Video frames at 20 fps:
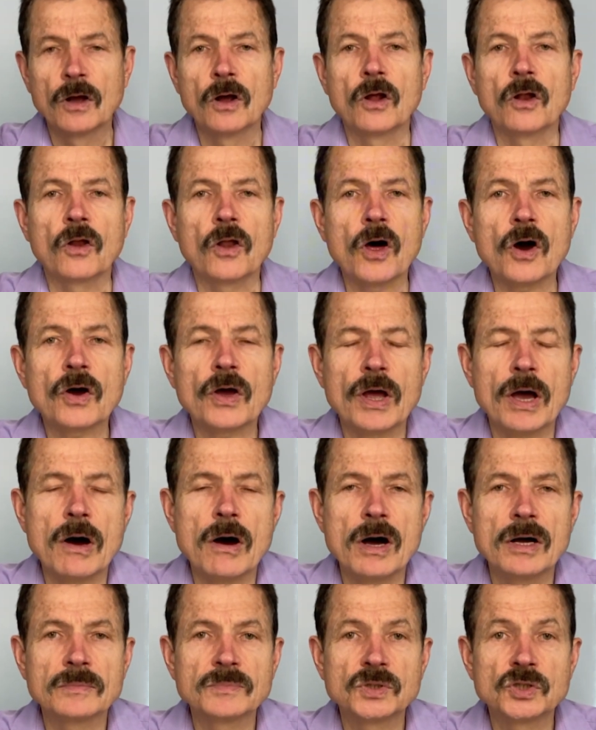lock our
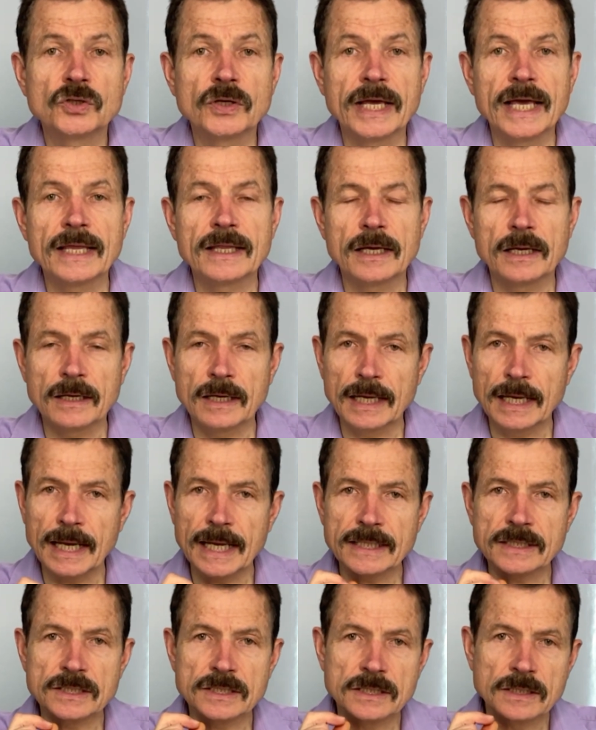arms together and
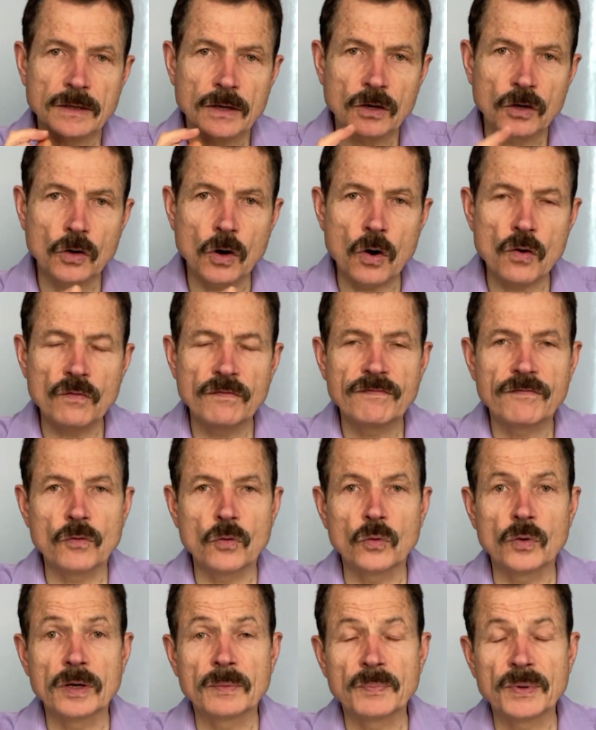let's go
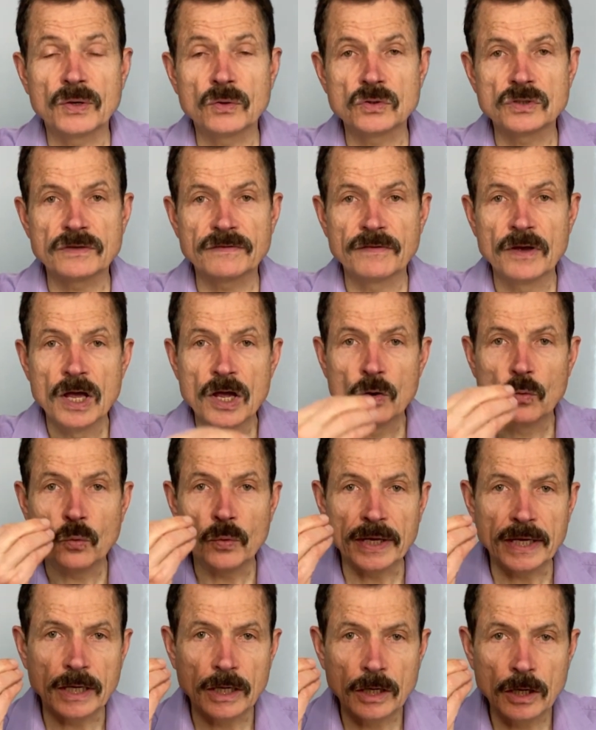forward. Because if
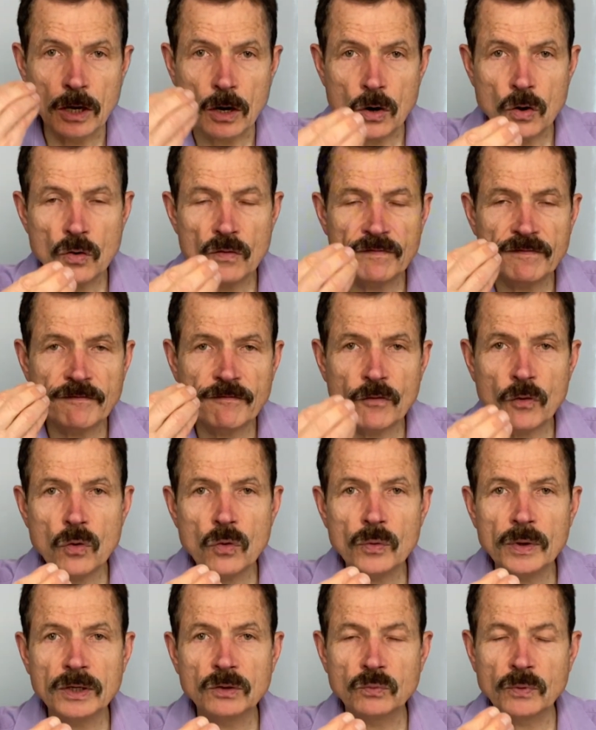we go
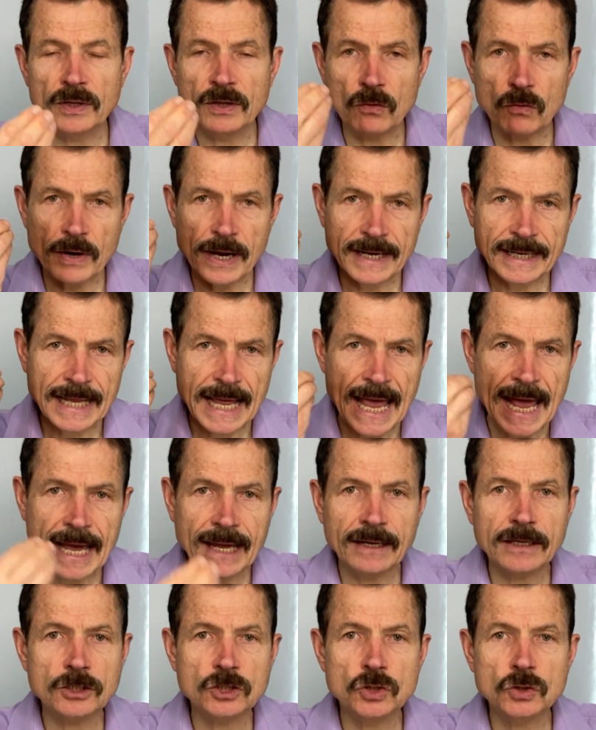forward with the right
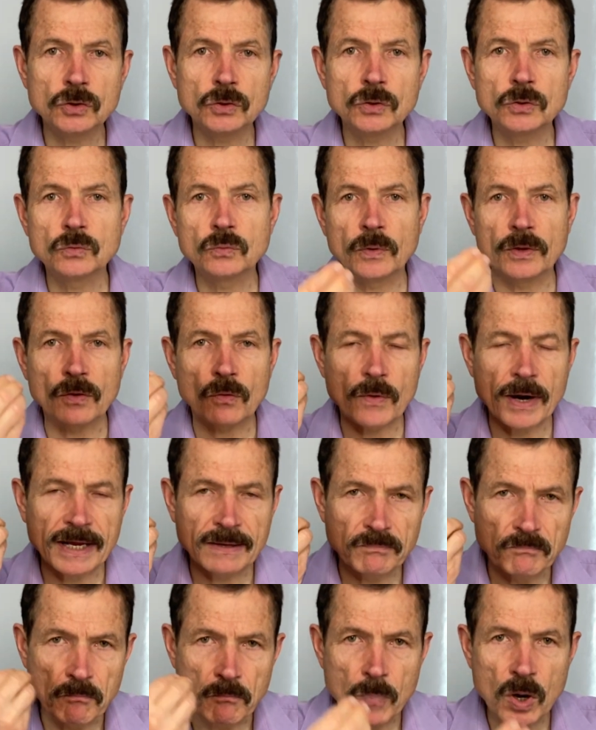attitude, with the right
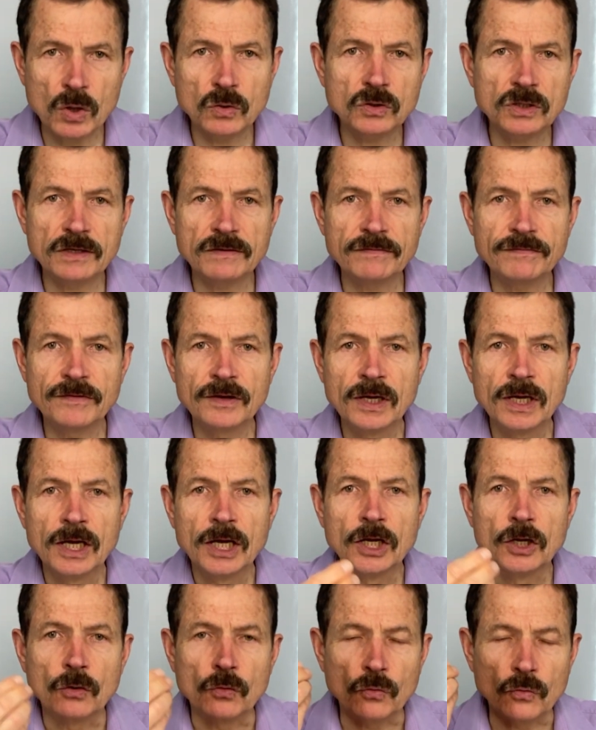motive,
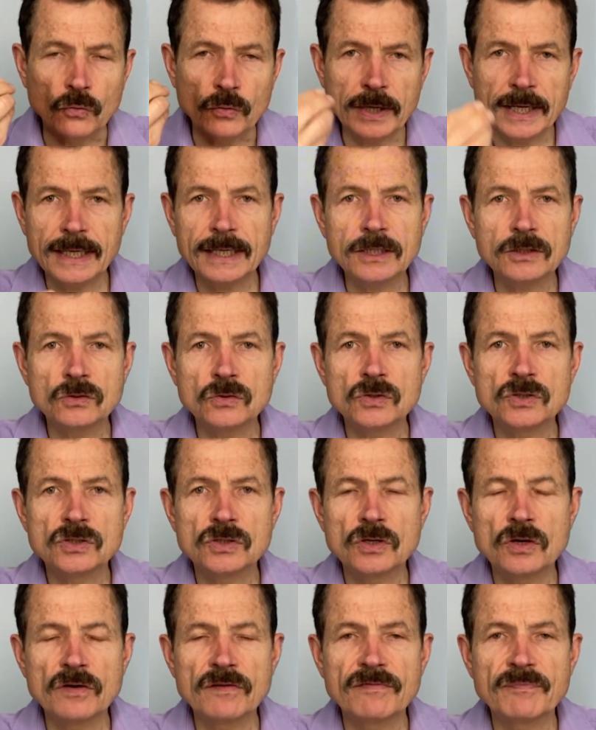really to
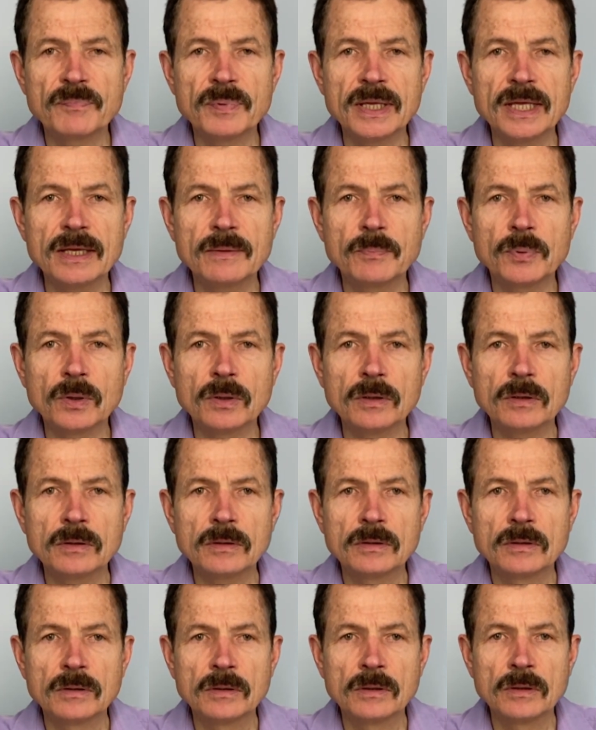serve people
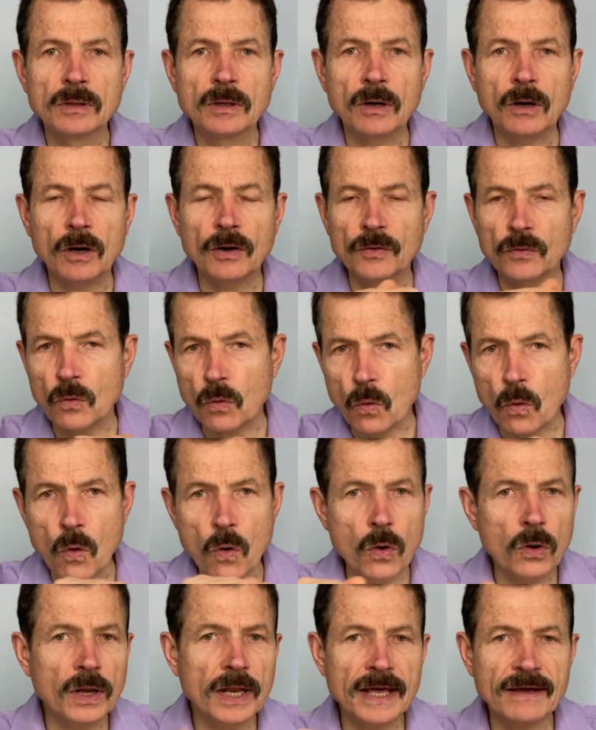on
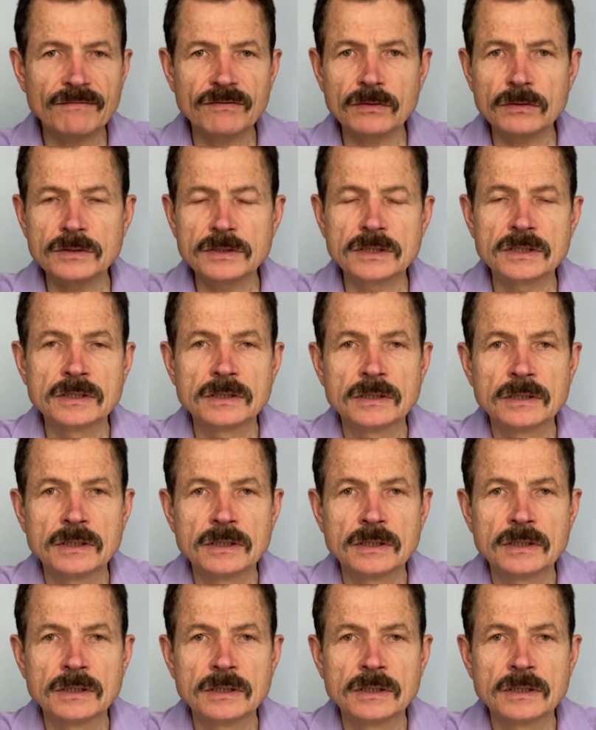all levels,